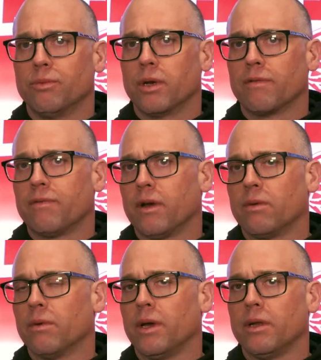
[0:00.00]
We got to find
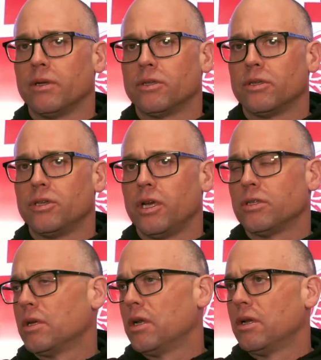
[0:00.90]
a way to
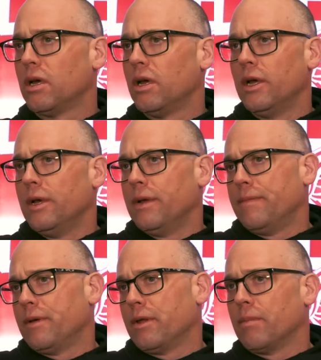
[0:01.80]
change that. Not
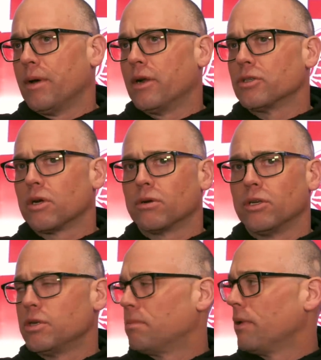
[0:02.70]
only it matters how
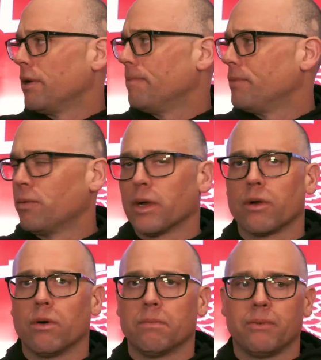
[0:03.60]
good you play, we got to
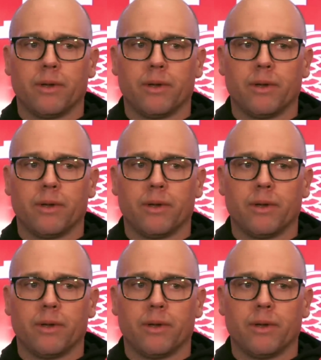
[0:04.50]
go out and